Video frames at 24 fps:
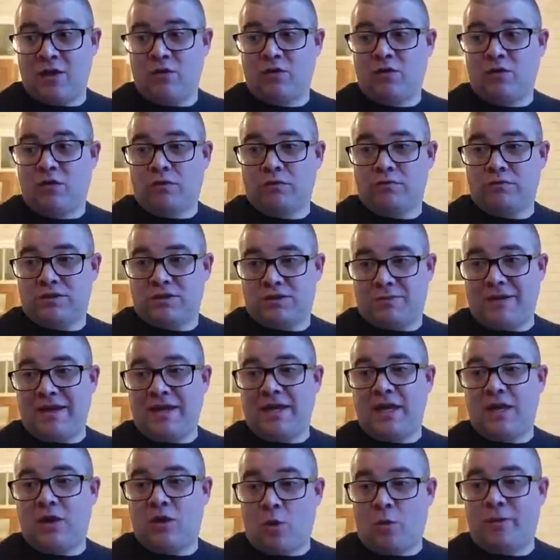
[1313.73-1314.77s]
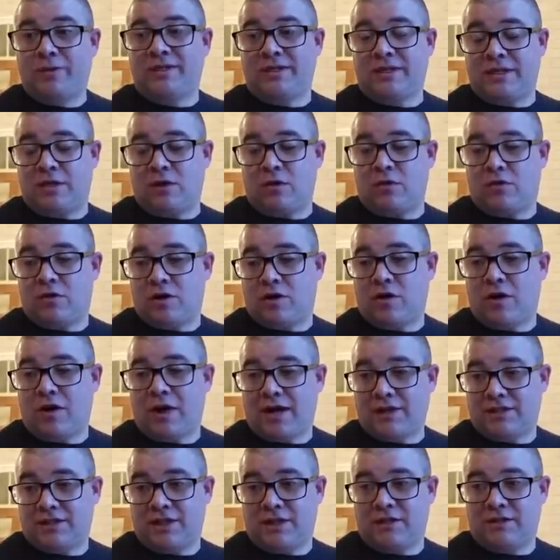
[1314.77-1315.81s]
you're not speaking gobbledygook and I
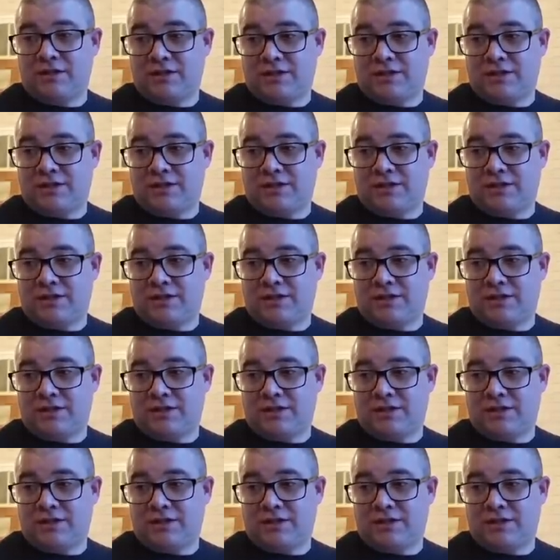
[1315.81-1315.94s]
actually